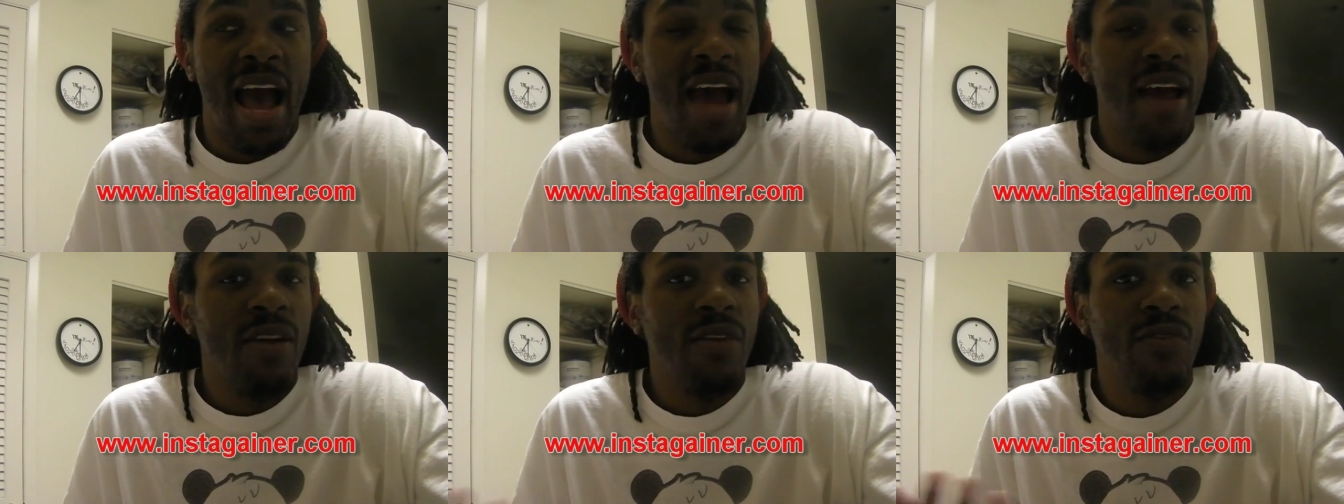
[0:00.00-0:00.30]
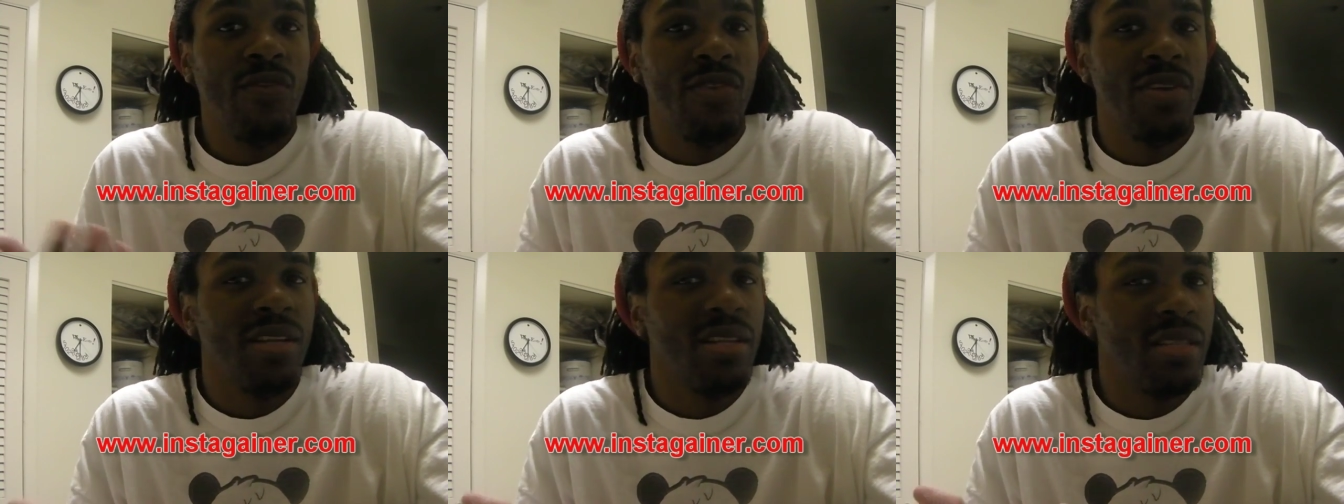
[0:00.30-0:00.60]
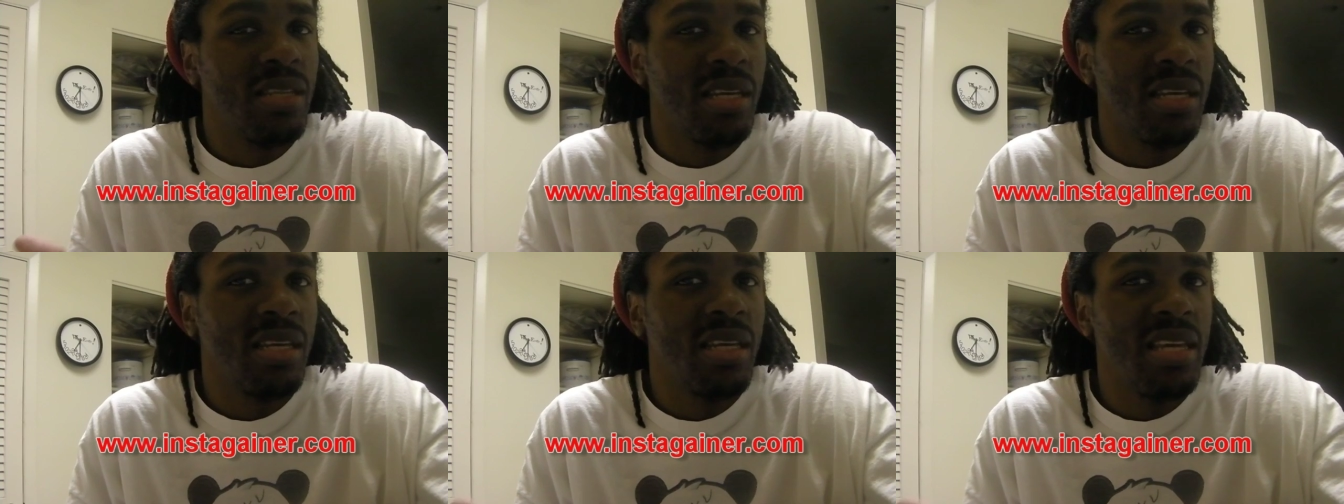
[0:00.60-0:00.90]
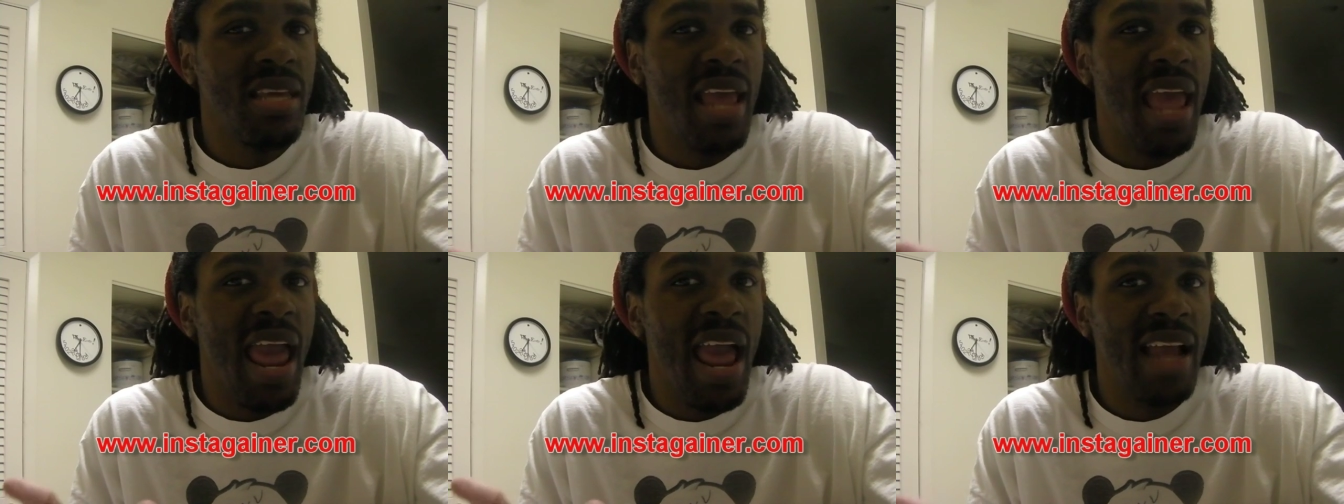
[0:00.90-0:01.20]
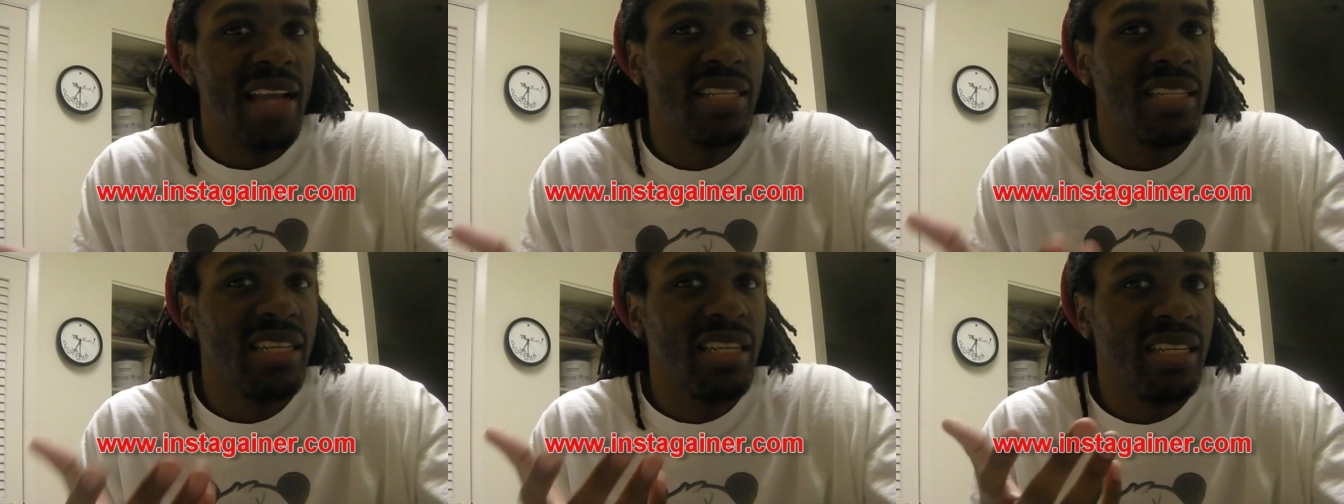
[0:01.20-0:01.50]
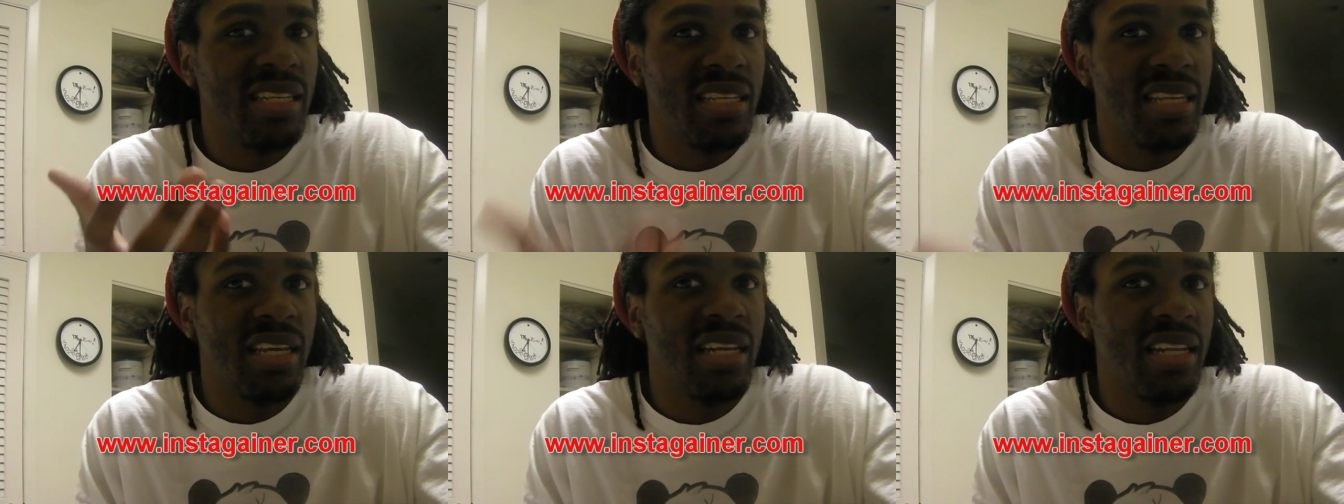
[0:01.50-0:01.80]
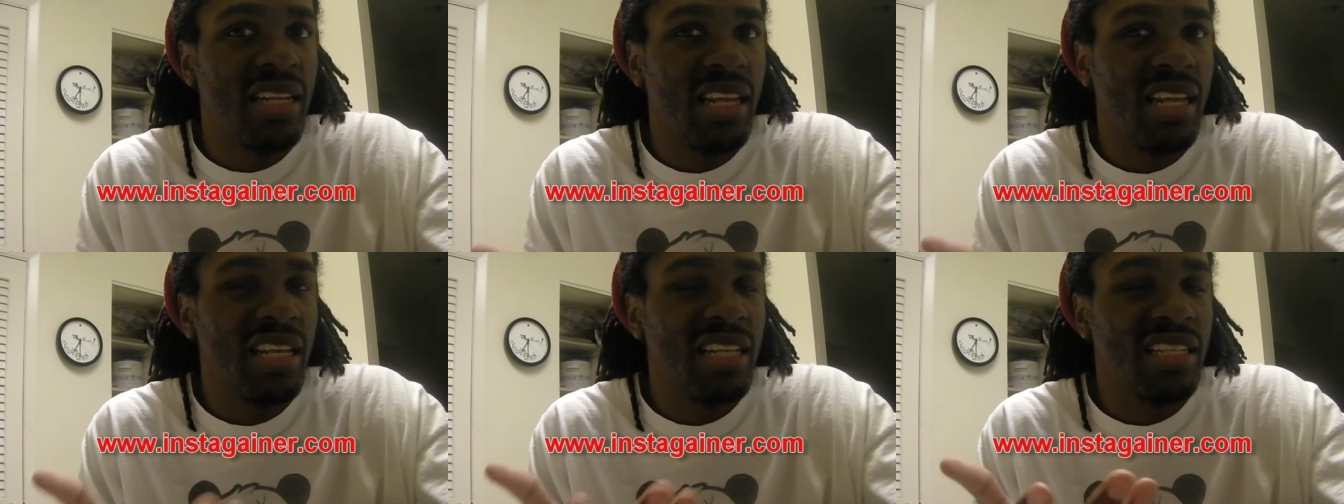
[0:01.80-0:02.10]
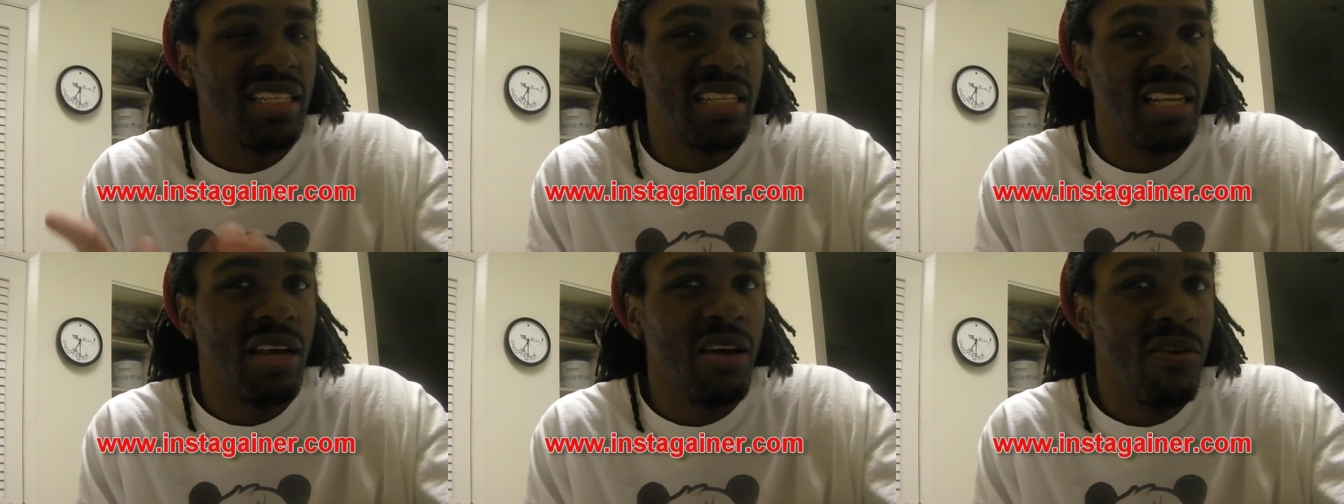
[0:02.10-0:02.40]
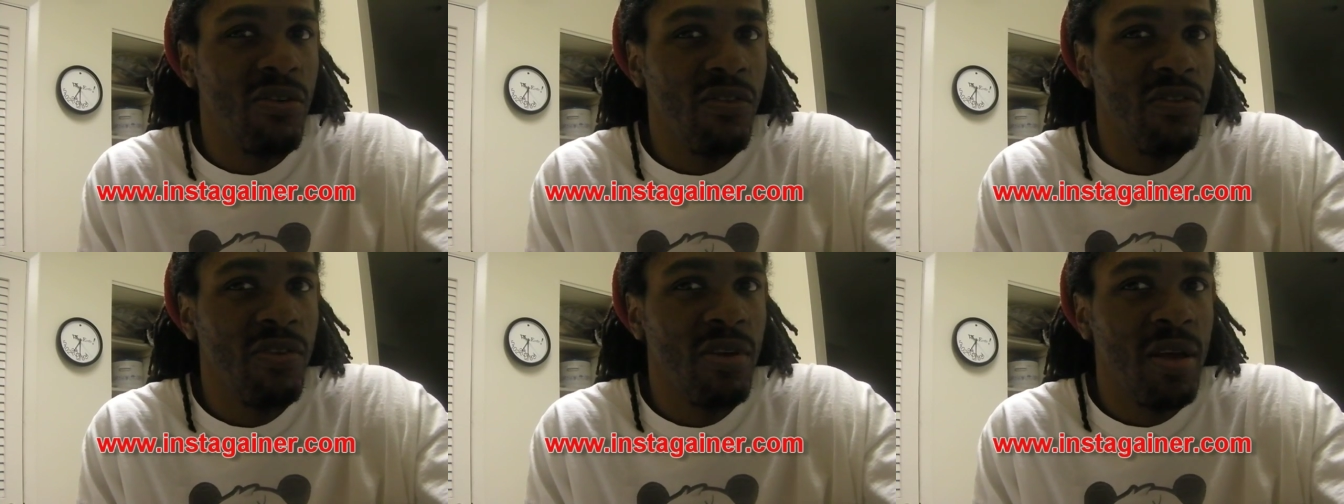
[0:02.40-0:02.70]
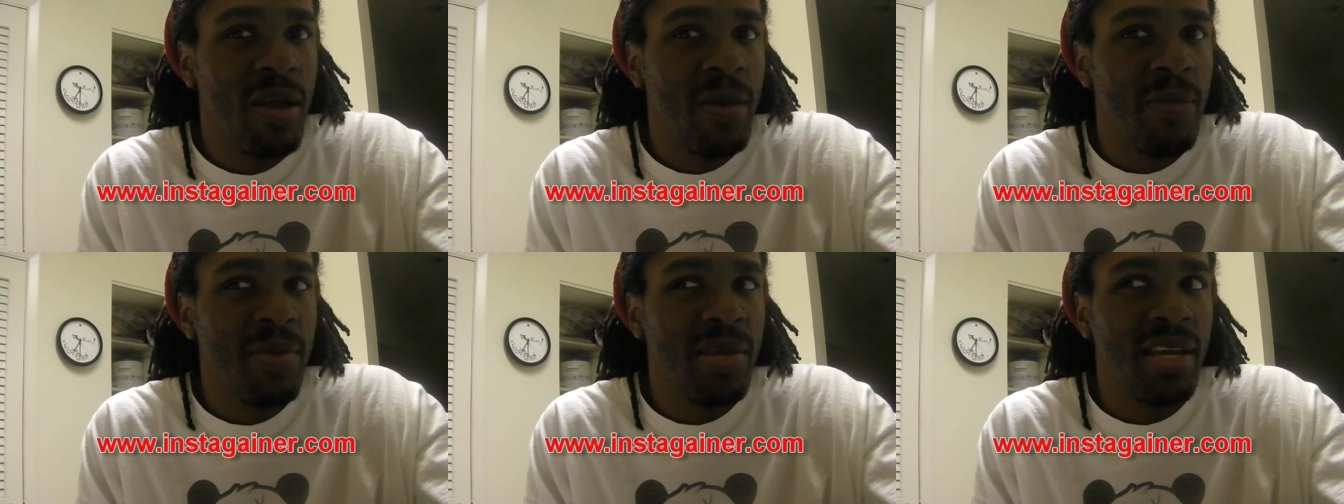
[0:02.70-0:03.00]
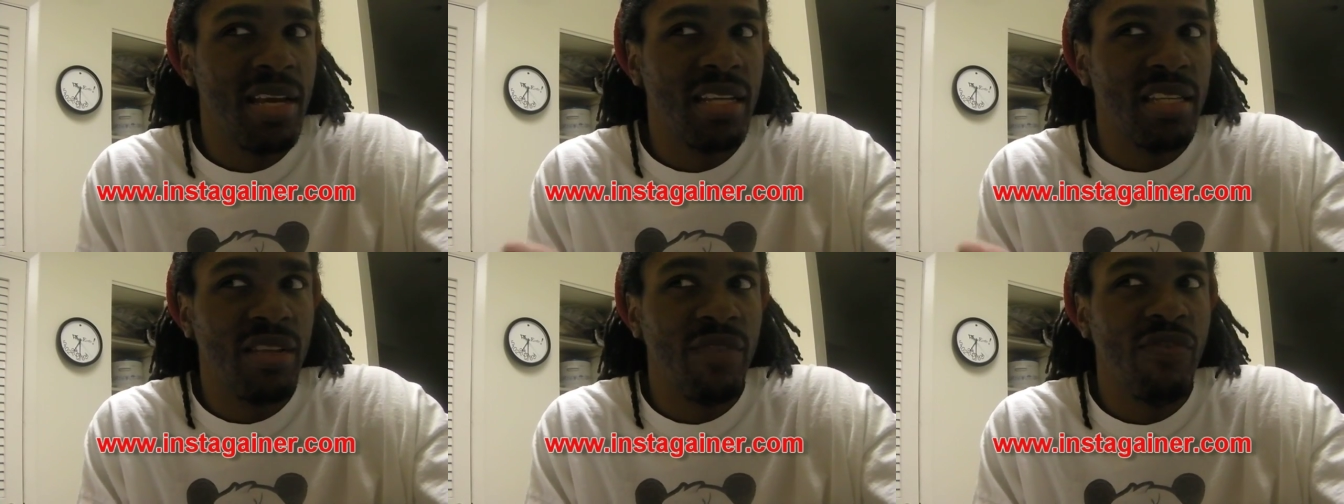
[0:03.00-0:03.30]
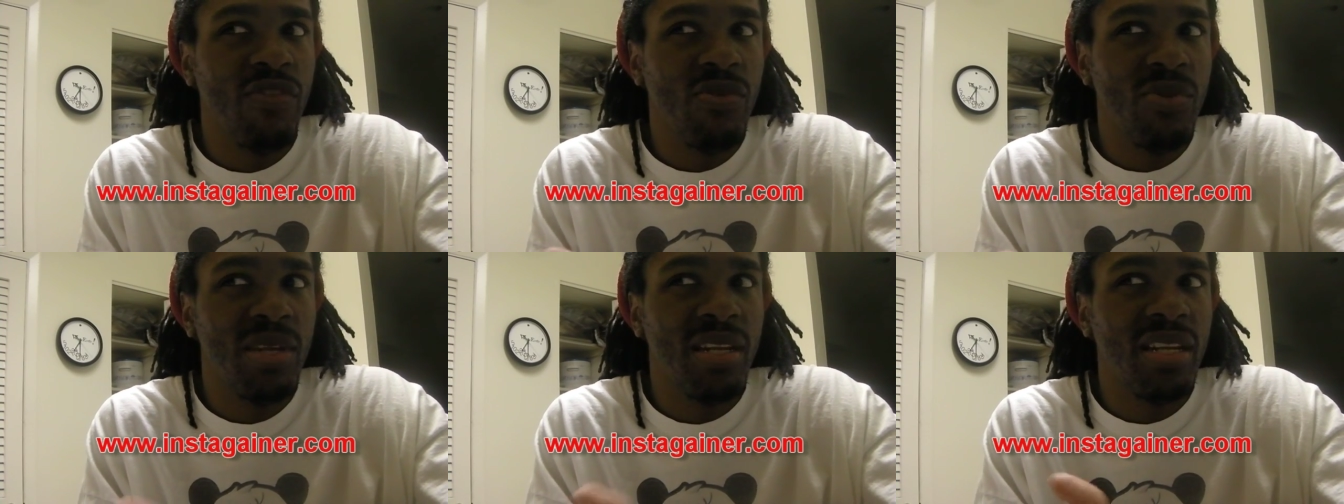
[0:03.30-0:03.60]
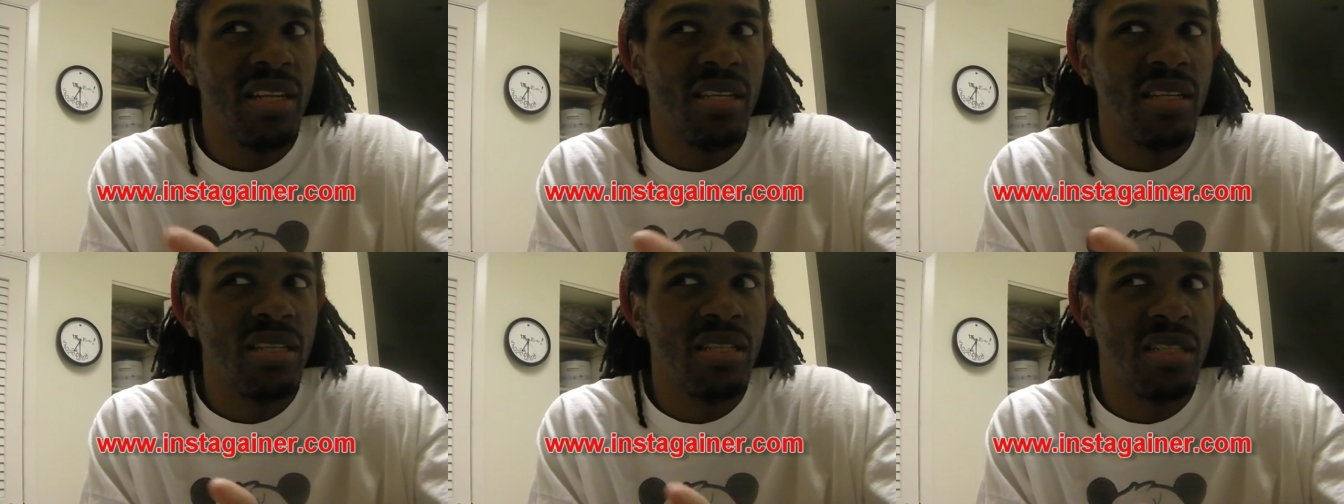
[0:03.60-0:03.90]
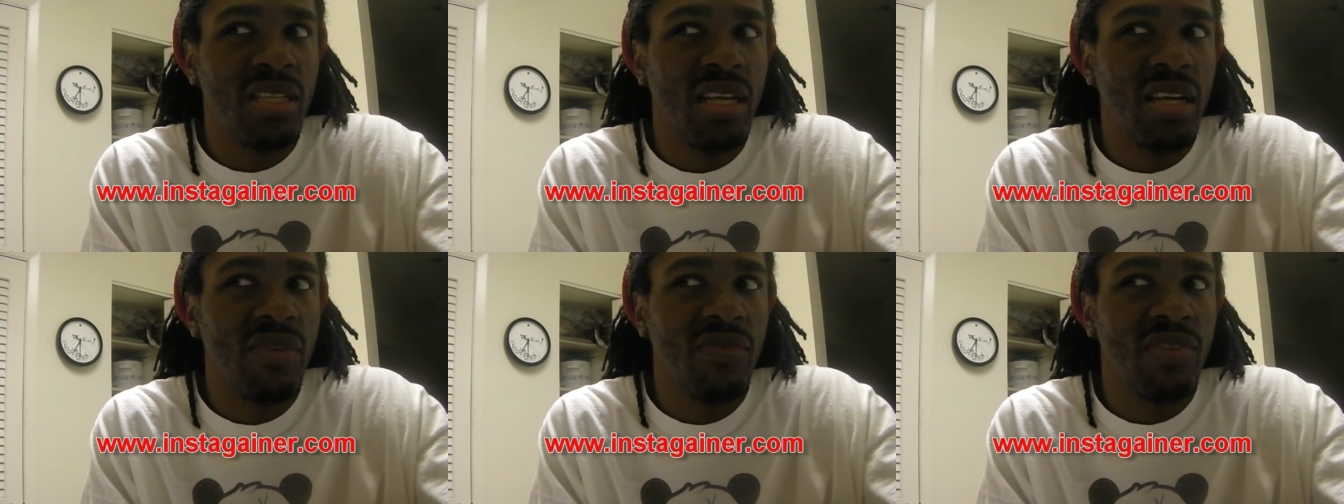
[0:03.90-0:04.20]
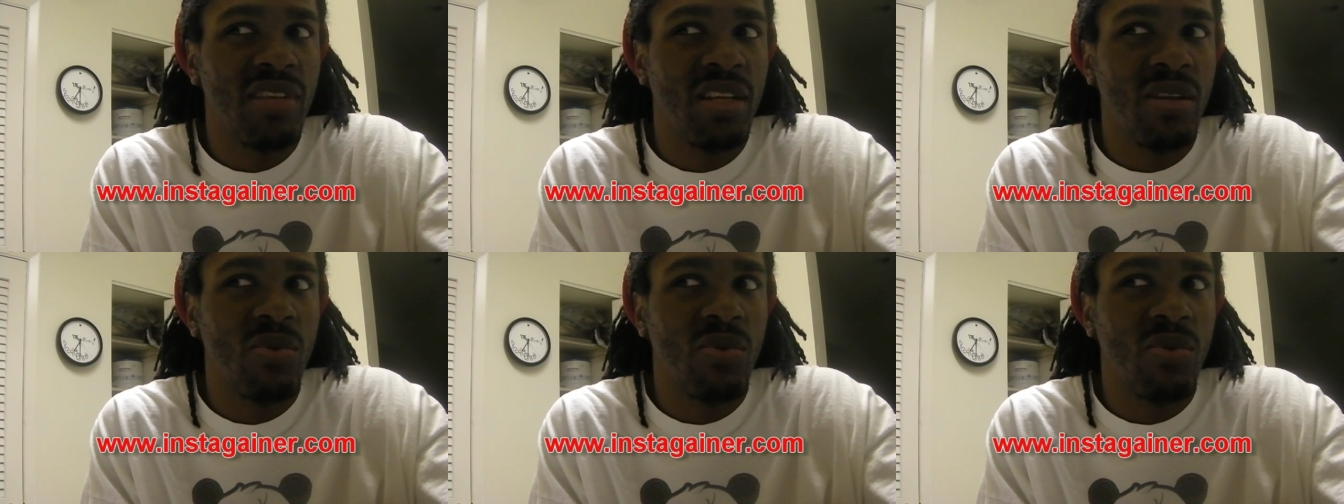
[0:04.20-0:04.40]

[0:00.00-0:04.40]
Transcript: i don't really think he actually did it himself because if you did it yourself,